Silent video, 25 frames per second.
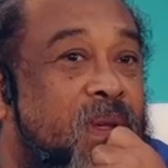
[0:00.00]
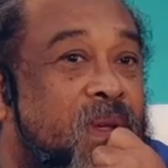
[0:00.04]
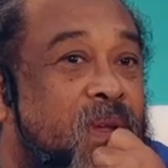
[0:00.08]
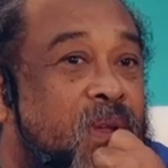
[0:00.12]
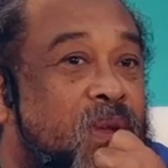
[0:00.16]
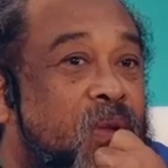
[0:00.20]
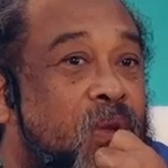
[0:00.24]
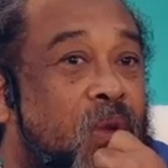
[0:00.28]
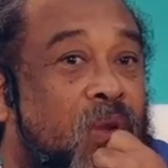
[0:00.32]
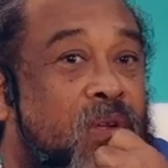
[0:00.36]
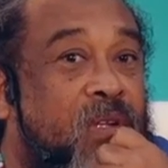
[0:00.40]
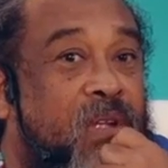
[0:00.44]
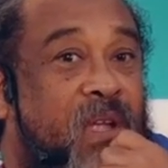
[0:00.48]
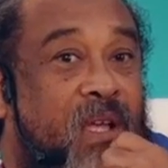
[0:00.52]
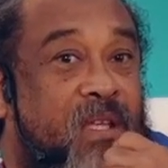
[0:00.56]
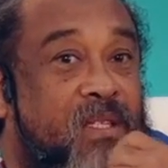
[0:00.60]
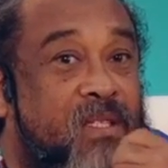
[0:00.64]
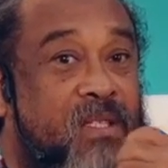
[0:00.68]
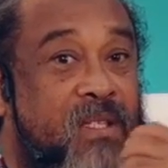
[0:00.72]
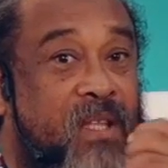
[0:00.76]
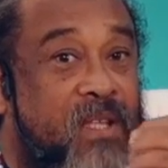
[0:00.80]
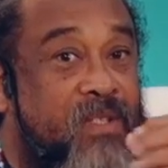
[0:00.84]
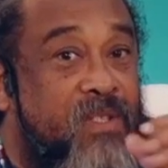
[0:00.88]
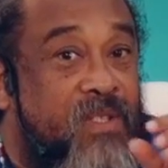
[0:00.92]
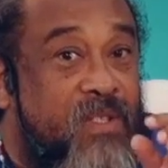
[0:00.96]
Not
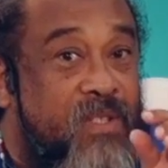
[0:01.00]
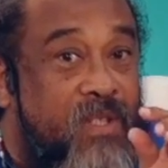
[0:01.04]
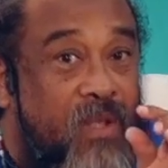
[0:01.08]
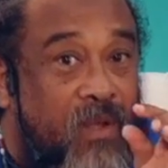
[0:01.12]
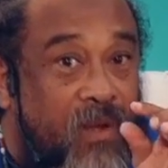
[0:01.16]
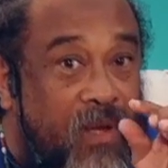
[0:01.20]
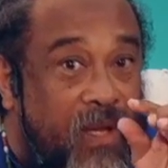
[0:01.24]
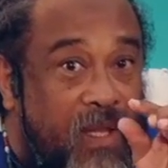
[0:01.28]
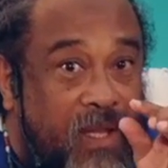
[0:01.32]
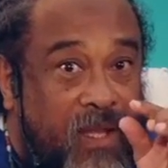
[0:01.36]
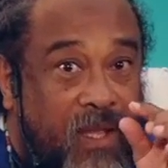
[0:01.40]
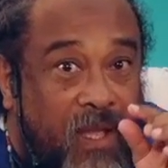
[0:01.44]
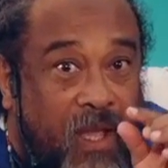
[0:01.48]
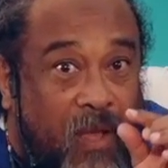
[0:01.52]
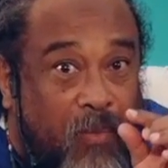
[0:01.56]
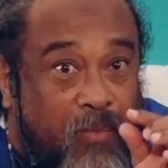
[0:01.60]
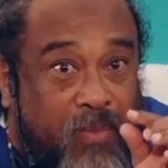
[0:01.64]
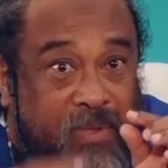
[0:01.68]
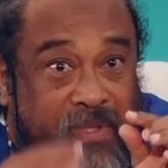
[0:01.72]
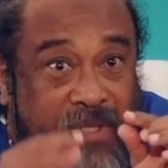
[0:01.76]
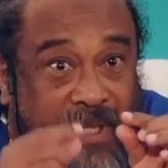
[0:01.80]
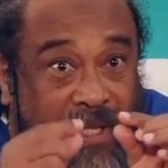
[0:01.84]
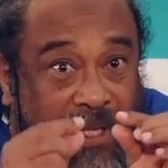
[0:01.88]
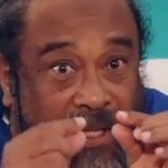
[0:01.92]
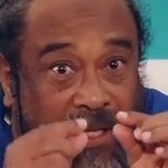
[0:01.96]
as necessarily a
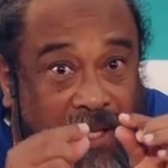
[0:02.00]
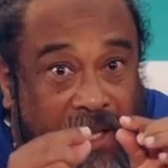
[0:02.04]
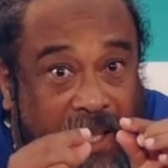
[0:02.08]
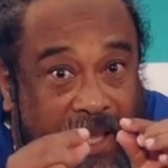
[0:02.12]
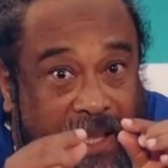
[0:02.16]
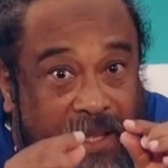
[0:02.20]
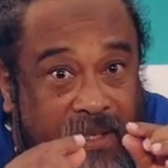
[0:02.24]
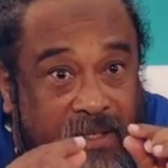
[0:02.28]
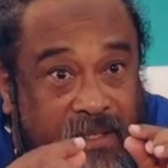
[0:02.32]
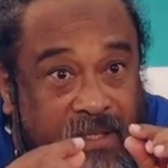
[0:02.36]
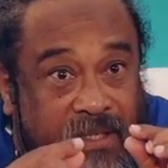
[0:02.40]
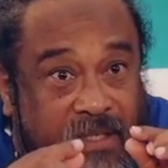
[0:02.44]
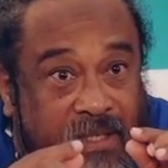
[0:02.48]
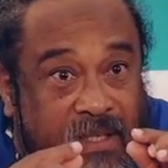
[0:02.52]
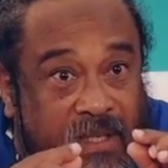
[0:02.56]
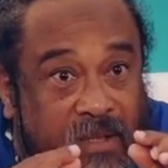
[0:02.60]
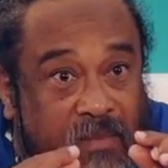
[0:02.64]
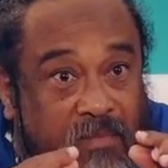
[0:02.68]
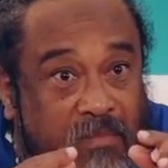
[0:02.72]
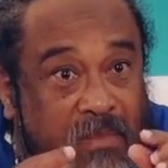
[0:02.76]
particular entity.